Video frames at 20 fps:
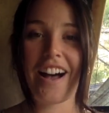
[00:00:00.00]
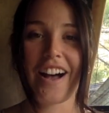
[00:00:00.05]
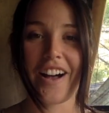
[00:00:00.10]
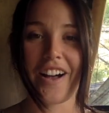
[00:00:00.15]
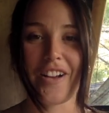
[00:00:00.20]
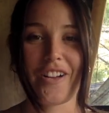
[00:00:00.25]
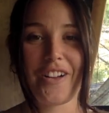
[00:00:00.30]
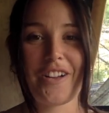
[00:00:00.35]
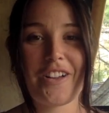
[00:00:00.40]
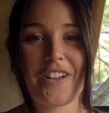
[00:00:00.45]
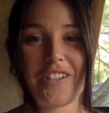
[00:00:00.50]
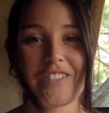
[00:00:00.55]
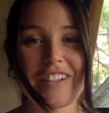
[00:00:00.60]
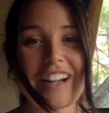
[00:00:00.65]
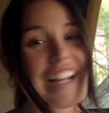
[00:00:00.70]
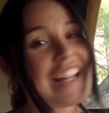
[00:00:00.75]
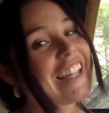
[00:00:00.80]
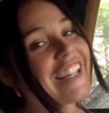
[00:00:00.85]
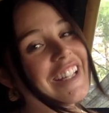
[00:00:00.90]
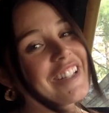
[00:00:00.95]

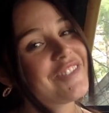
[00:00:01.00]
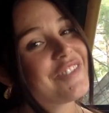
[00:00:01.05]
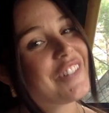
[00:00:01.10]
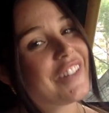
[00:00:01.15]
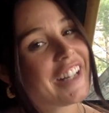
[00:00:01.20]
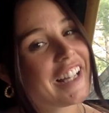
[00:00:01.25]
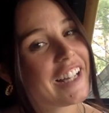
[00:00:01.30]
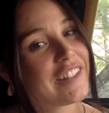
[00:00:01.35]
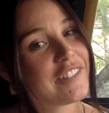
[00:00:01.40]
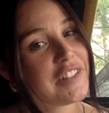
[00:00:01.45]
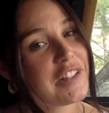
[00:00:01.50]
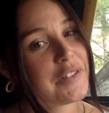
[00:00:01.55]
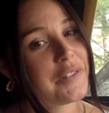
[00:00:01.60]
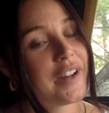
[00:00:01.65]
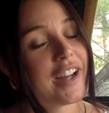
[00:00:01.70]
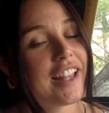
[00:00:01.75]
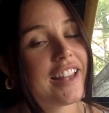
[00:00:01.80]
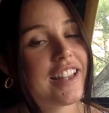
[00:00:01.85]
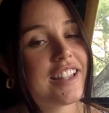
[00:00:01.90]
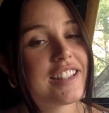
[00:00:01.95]
Alrighty, good morning
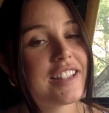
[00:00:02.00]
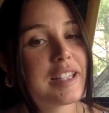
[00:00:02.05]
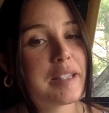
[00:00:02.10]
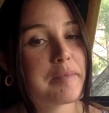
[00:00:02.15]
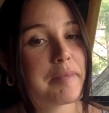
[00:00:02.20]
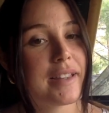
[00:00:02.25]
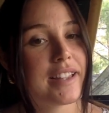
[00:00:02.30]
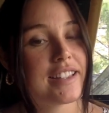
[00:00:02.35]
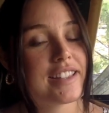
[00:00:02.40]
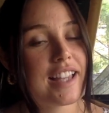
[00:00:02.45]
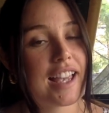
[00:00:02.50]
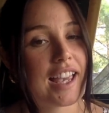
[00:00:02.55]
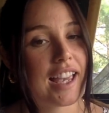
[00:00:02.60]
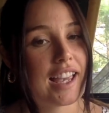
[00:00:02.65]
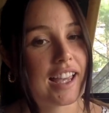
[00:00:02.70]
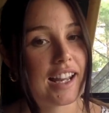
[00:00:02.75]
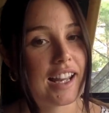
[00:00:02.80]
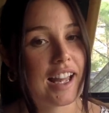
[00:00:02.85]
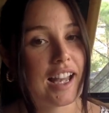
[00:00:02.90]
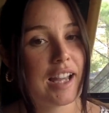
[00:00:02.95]
everyone. This is Miss
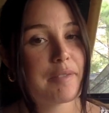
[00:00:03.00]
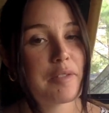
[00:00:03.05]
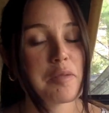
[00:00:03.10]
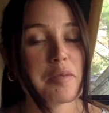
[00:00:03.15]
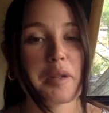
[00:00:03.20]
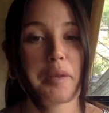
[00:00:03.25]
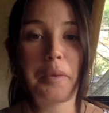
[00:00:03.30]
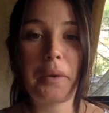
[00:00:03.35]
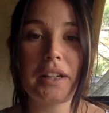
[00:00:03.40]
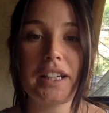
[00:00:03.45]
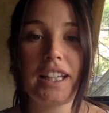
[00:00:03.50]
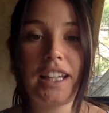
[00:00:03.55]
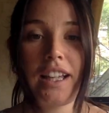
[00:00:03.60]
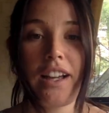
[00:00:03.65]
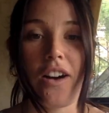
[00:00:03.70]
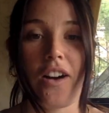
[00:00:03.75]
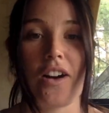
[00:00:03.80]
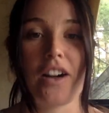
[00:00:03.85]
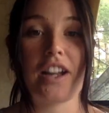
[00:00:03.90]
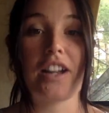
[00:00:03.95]
Anna and we'll be working
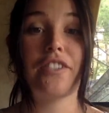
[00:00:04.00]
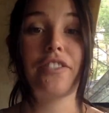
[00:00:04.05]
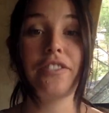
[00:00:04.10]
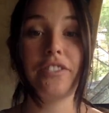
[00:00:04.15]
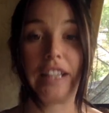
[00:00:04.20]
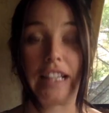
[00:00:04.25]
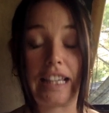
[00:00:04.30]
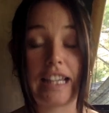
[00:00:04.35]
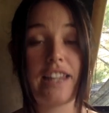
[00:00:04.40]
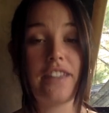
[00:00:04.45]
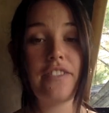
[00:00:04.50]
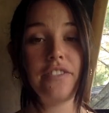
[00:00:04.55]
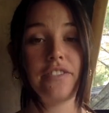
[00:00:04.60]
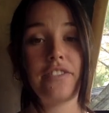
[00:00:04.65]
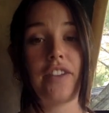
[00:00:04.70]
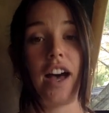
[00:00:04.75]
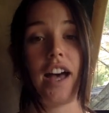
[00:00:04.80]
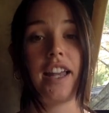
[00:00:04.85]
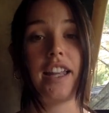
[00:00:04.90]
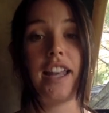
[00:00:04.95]
on a really
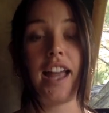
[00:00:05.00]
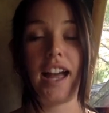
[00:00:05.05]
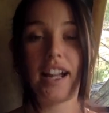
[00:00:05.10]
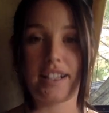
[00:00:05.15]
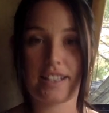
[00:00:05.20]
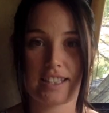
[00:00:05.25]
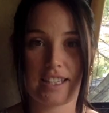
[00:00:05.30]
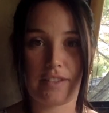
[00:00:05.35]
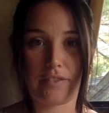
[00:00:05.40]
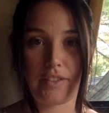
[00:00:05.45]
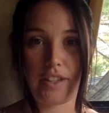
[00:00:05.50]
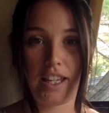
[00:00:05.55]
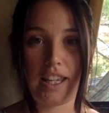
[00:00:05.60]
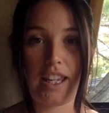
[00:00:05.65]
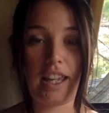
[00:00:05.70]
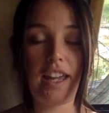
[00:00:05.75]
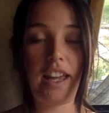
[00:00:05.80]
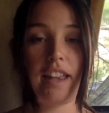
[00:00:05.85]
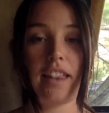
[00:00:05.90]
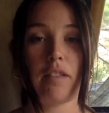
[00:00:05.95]
fun
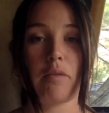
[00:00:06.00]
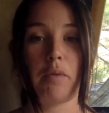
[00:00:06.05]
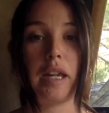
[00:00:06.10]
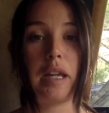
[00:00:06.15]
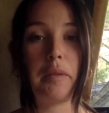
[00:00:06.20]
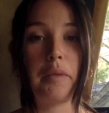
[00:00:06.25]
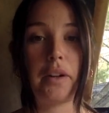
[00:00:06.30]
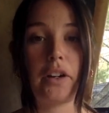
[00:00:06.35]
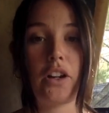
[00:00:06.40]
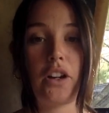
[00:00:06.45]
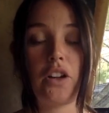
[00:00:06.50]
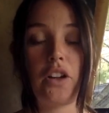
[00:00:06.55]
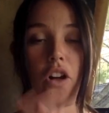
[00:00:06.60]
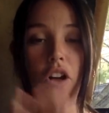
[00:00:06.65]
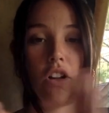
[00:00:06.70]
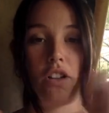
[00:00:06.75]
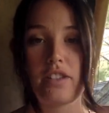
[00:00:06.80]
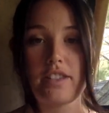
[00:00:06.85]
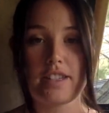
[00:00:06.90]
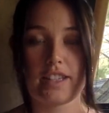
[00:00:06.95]
activity that we can work on
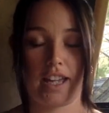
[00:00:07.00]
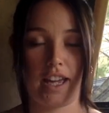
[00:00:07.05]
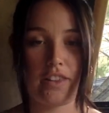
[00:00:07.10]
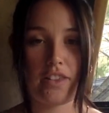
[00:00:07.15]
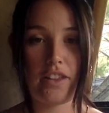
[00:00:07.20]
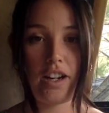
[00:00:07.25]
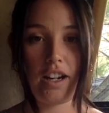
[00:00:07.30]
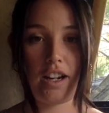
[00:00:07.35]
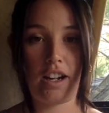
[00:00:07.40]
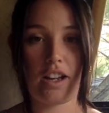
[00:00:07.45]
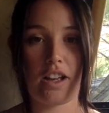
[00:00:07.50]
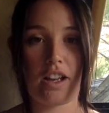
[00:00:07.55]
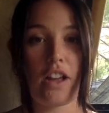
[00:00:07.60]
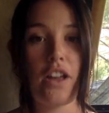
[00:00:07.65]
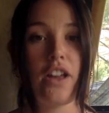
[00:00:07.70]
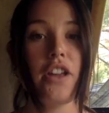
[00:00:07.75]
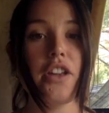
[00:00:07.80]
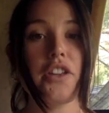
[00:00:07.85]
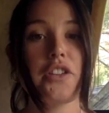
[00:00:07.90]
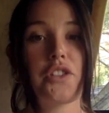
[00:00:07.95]
all together.
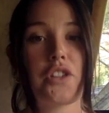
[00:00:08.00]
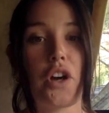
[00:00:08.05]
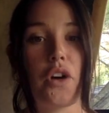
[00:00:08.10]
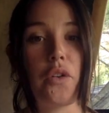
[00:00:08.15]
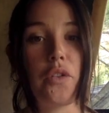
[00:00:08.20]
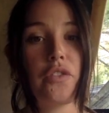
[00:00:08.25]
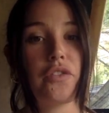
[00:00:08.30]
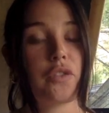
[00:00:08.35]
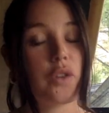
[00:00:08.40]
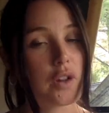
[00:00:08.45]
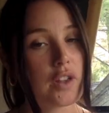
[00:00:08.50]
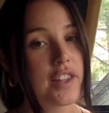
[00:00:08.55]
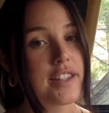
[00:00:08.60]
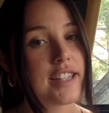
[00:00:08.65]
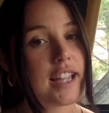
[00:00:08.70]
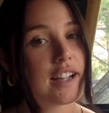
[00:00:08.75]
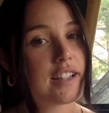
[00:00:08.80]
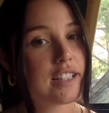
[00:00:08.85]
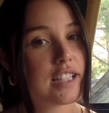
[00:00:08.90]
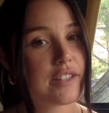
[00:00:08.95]
So for this
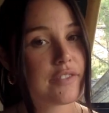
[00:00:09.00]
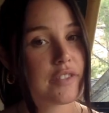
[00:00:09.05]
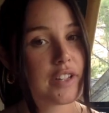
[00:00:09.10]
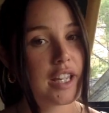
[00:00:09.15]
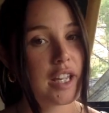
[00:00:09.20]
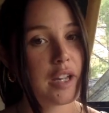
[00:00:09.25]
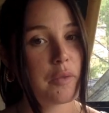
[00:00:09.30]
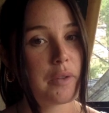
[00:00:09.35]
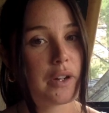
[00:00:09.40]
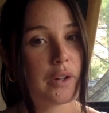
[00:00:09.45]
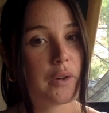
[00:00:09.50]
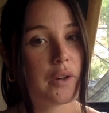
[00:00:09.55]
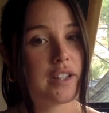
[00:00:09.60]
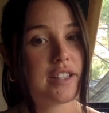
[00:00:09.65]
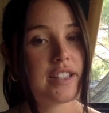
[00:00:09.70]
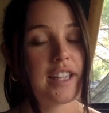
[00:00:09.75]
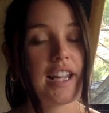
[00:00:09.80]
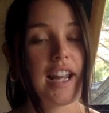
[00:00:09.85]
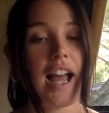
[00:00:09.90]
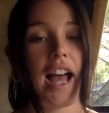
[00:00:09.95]
activity, we are going
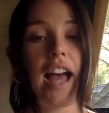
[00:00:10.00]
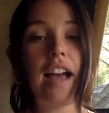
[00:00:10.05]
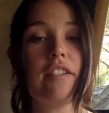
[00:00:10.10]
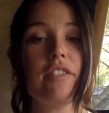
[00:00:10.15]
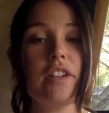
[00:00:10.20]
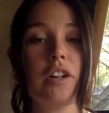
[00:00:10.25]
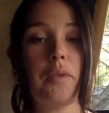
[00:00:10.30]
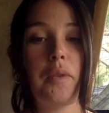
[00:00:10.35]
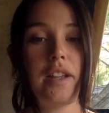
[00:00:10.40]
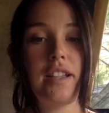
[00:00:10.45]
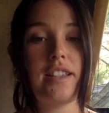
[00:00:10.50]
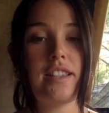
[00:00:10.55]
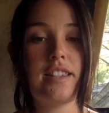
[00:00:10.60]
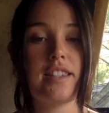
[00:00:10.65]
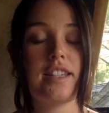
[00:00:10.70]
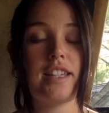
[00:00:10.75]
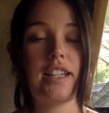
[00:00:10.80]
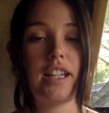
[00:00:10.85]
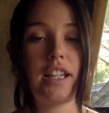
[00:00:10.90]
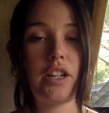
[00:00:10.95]
to get everyone
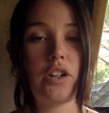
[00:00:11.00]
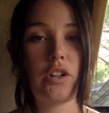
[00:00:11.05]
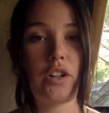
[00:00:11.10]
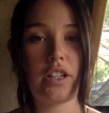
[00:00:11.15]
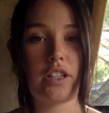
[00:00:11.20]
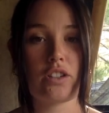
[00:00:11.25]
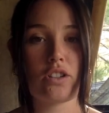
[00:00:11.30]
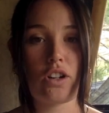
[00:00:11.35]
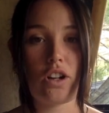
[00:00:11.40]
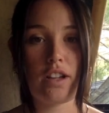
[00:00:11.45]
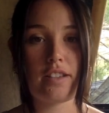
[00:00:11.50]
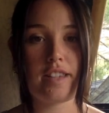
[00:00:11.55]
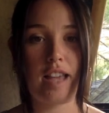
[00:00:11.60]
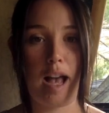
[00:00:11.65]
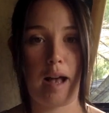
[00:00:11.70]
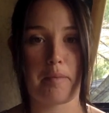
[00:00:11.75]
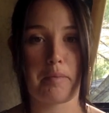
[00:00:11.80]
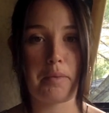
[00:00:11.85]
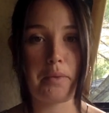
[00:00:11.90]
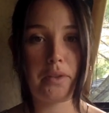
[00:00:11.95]
seated crisscross
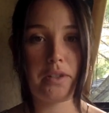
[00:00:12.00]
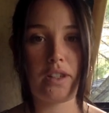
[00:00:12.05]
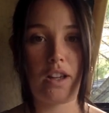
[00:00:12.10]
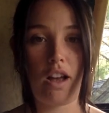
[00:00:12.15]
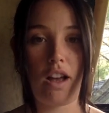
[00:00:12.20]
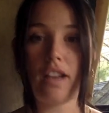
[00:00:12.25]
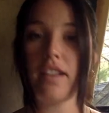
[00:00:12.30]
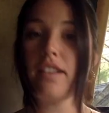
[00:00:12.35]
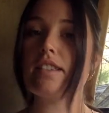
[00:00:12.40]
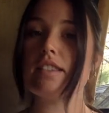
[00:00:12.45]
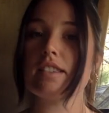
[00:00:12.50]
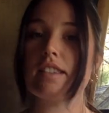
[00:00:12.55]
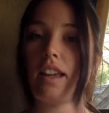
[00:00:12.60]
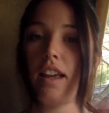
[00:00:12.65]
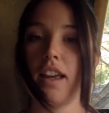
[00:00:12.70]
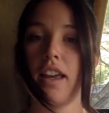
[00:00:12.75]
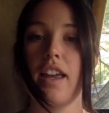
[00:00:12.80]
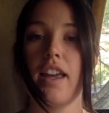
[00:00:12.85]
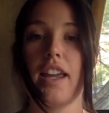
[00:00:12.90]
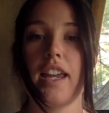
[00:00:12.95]
applesauce
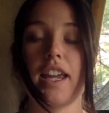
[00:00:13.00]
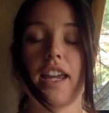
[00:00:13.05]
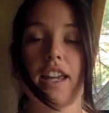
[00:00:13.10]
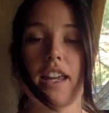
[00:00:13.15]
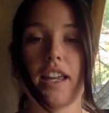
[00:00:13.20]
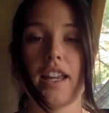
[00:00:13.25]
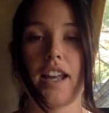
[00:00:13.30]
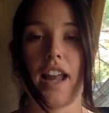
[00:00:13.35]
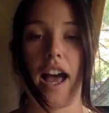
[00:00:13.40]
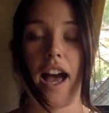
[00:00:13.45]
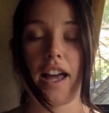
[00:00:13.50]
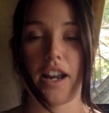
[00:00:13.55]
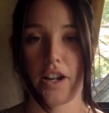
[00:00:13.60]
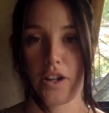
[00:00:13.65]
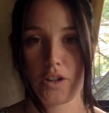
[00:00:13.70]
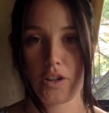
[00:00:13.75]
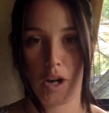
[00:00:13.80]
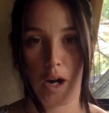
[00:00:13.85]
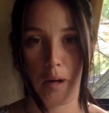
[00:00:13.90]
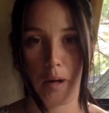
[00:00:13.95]
and at
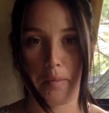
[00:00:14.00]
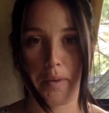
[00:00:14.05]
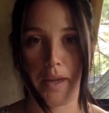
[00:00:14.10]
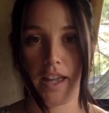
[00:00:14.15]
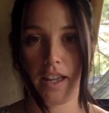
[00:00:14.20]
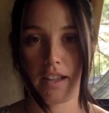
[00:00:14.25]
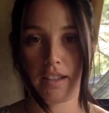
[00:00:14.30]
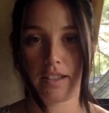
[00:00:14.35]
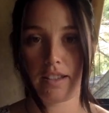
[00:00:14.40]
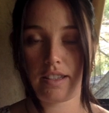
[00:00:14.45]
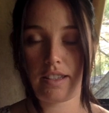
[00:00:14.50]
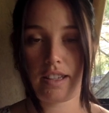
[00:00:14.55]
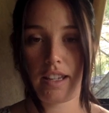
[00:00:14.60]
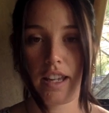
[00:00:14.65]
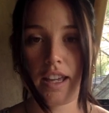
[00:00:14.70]
our carpet.